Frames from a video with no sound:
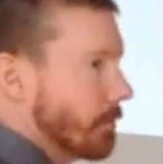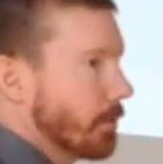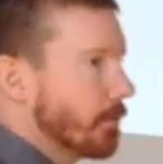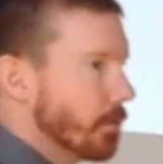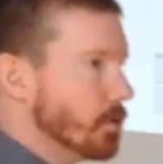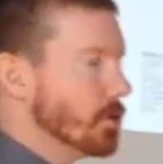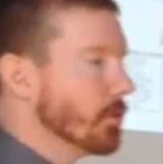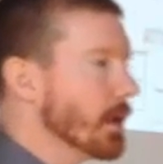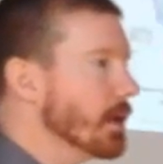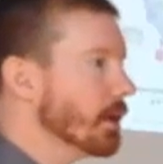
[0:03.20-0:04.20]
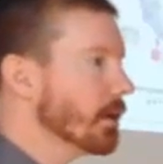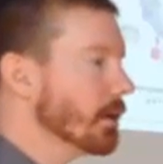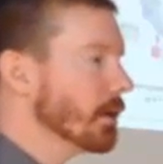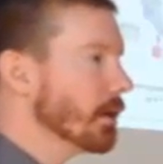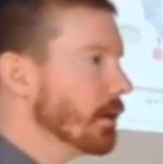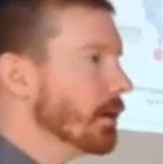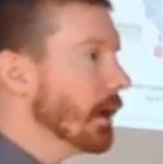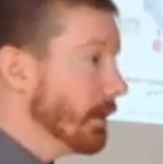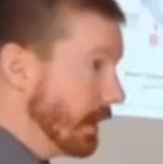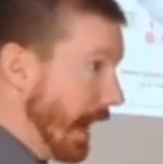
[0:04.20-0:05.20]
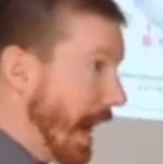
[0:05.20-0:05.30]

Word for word: from the food you eat and then